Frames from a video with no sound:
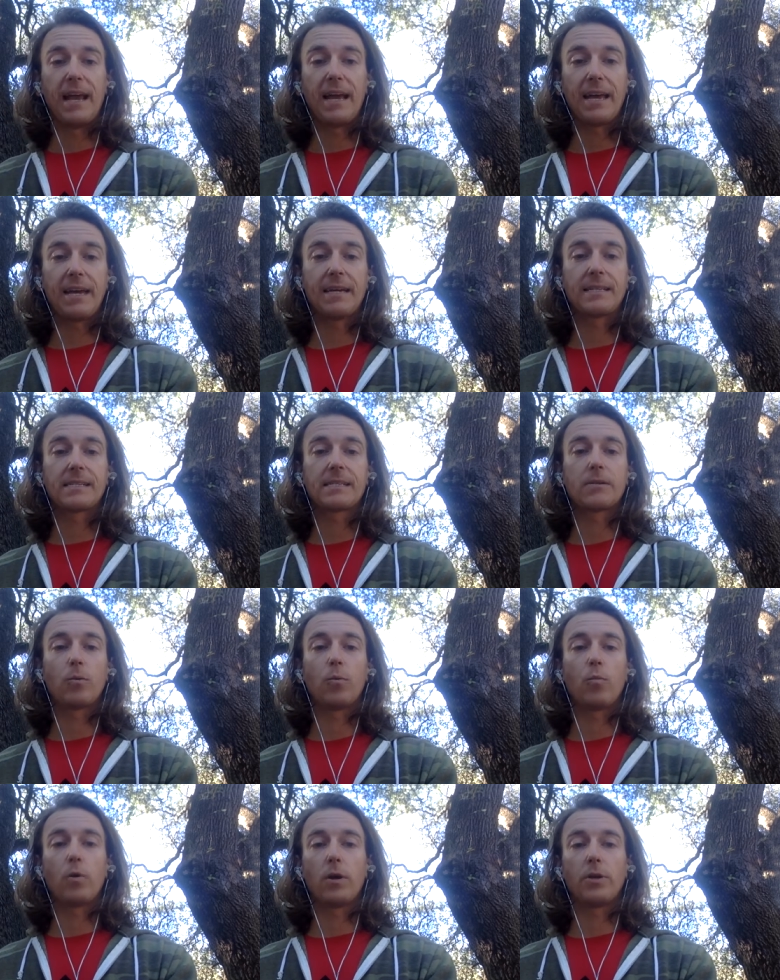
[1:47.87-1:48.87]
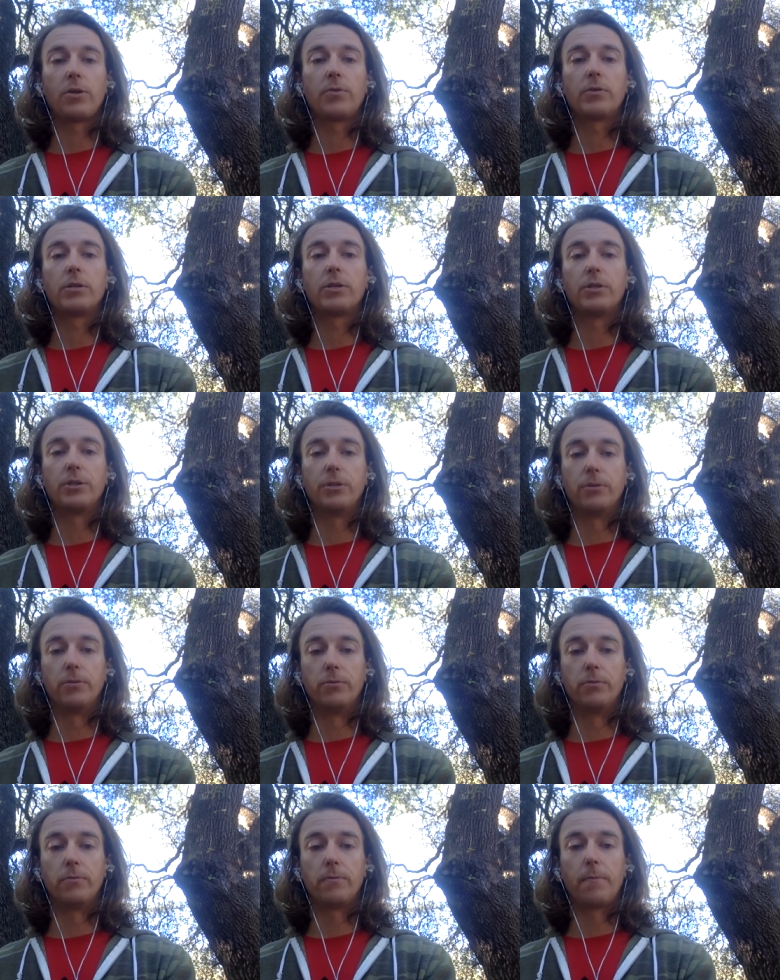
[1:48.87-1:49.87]
and what you can
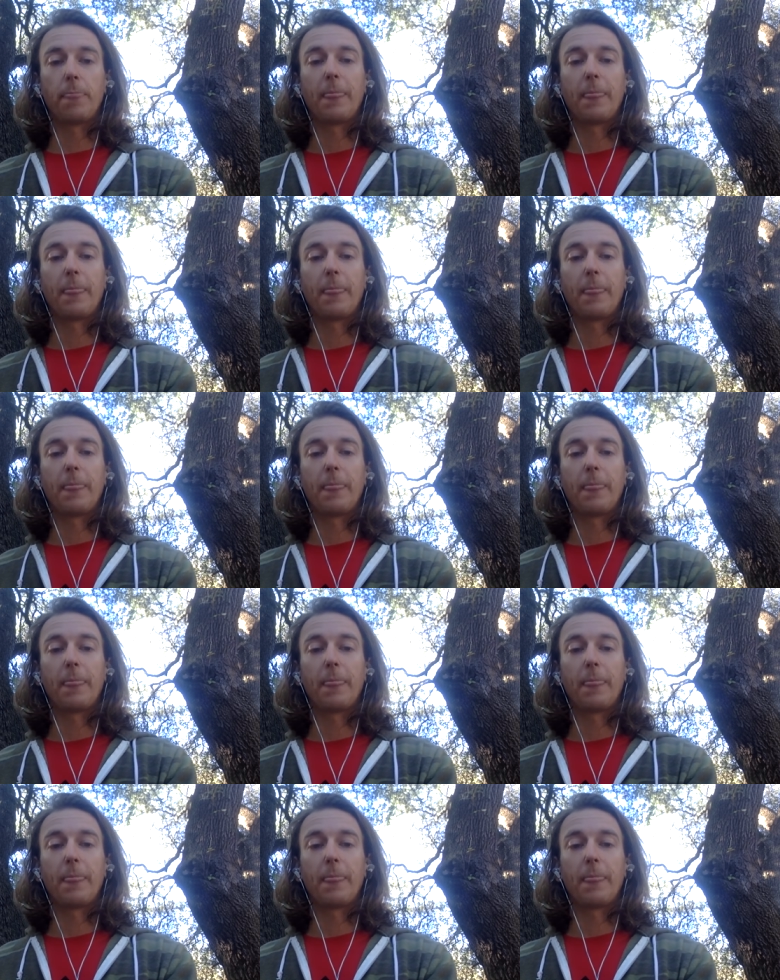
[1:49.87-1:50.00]
do